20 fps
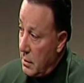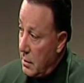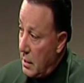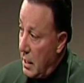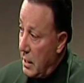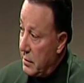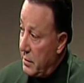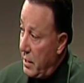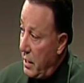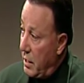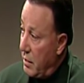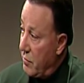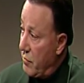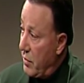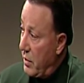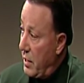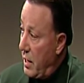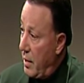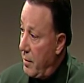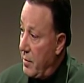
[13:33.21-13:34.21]
I'll think of
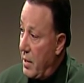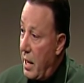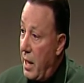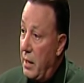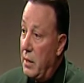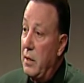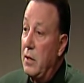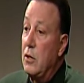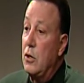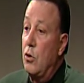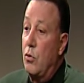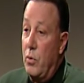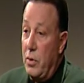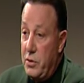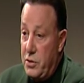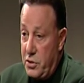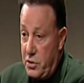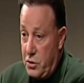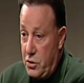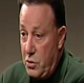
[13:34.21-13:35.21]
her name, Ellen
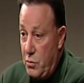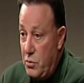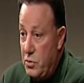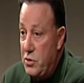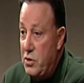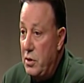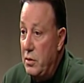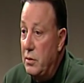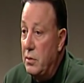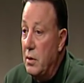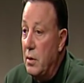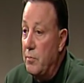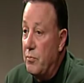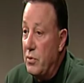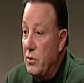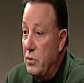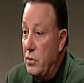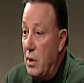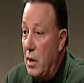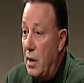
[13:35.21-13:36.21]
Lewis. She was the, the
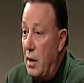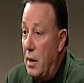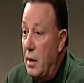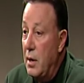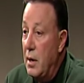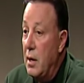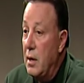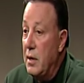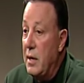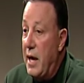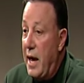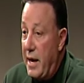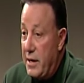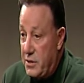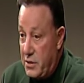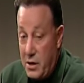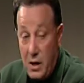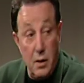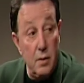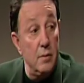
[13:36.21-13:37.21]
uh,
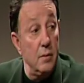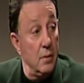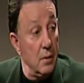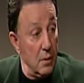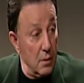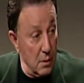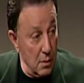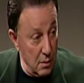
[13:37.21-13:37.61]
casting, very big,